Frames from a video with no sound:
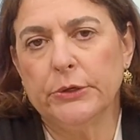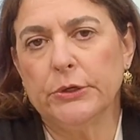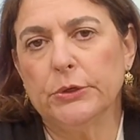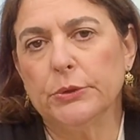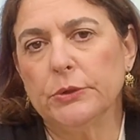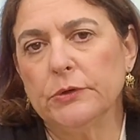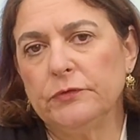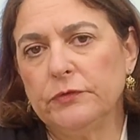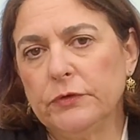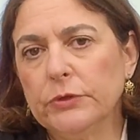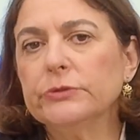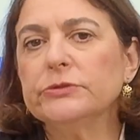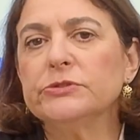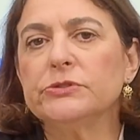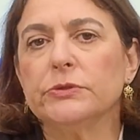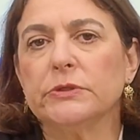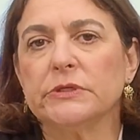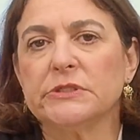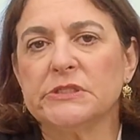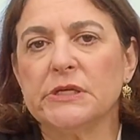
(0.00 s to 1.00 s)
who
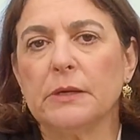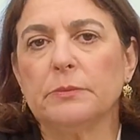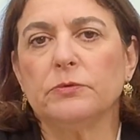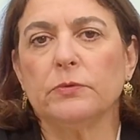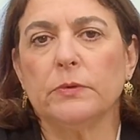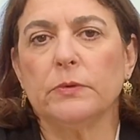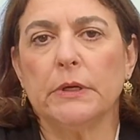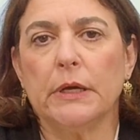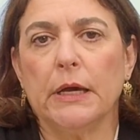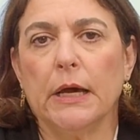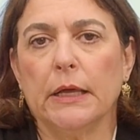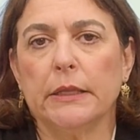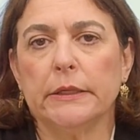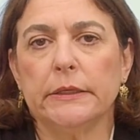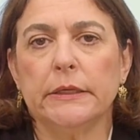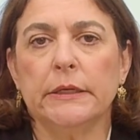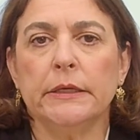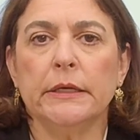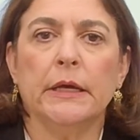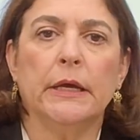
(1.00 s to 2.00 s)
refused to accept
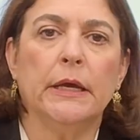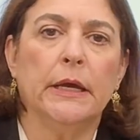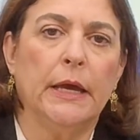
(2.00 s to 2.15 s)
reality.